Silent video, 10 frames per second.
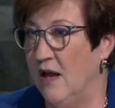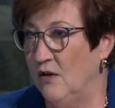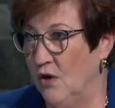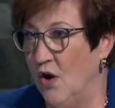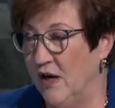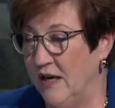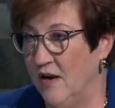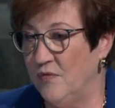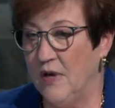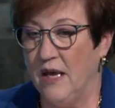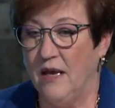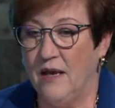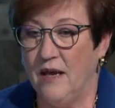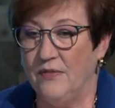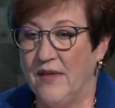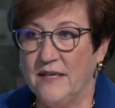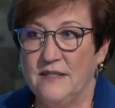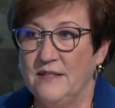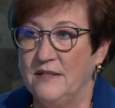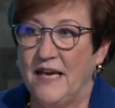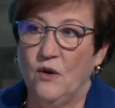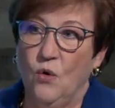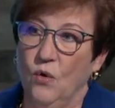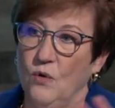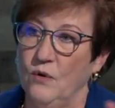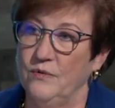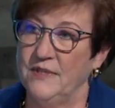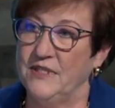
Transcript: long enough, that whole